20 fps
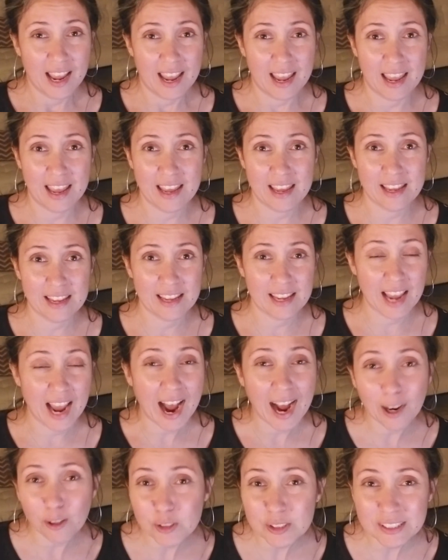a
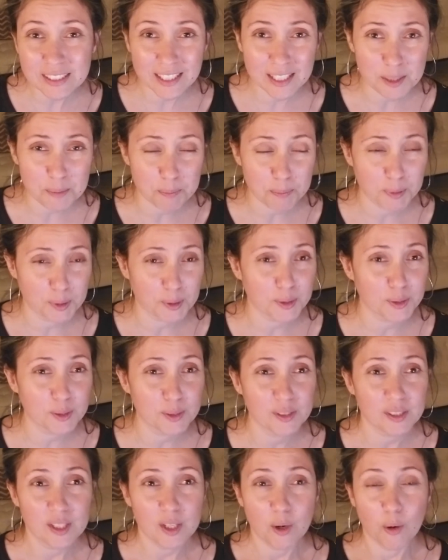
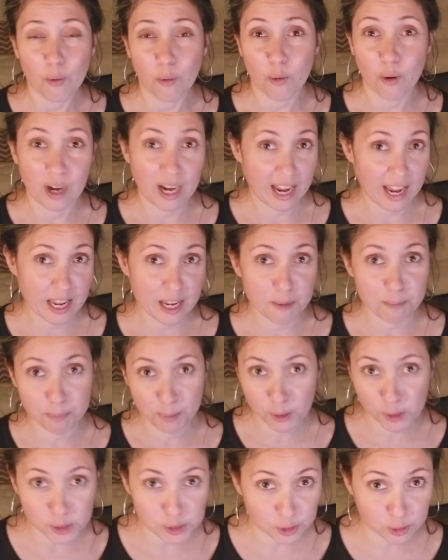housekeeper or a
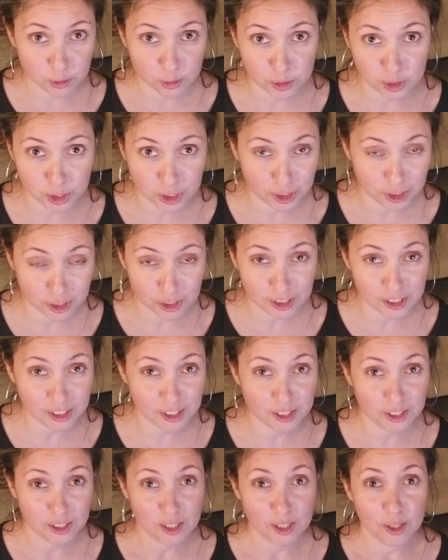personal
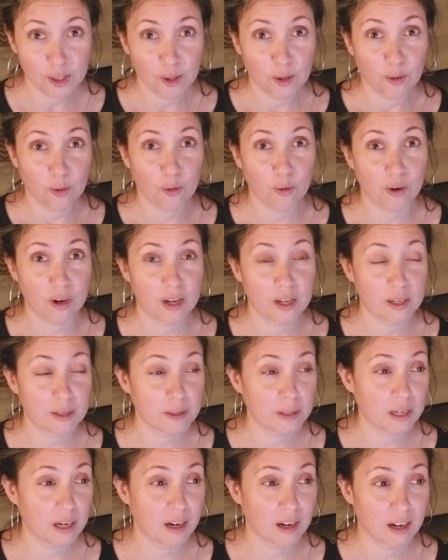cook or
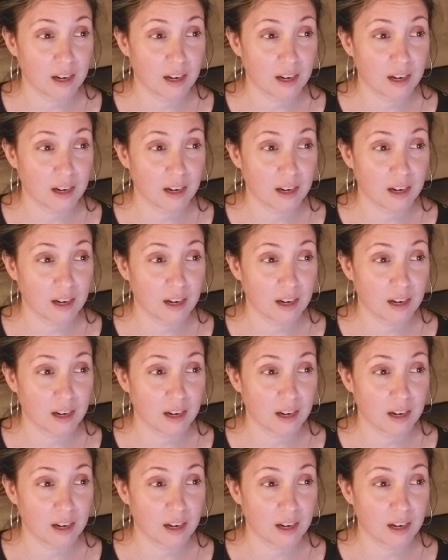a